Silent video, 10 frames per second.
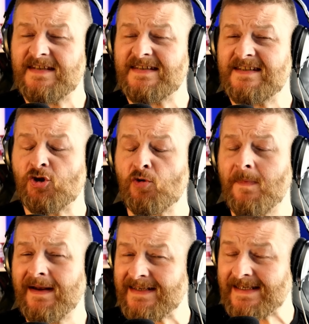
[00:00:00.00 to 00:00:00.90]
This is
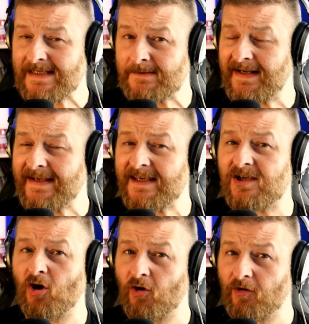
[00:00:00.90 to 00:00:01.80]
humanity playing
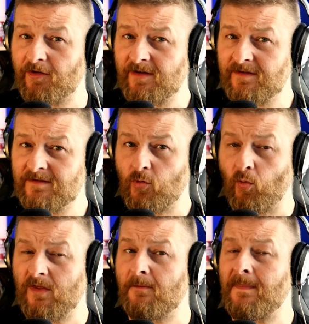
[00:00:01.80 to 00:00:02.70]
God
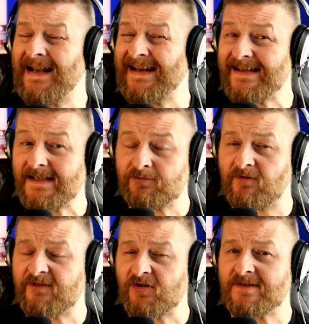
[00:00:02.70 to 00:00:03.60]
with a planet it
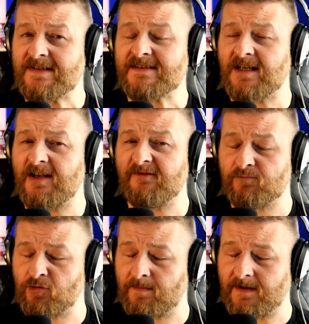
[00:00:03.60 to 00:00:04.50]
refuses to love
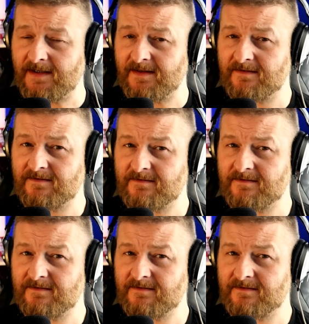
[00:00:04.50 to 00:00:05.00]
properly.